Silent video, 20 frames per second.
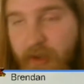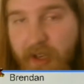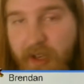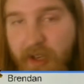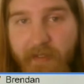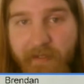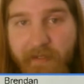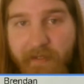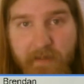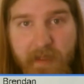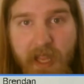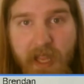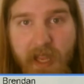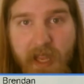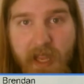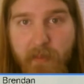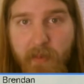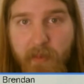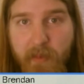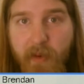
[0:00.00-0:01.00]
uh,
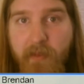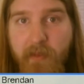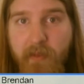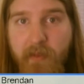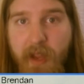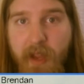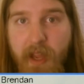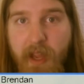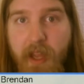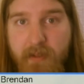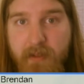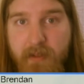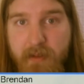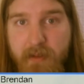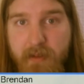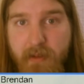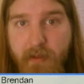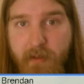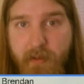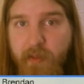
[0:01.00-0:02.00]
name of our fans,
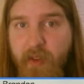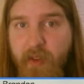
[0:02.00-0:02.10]
of our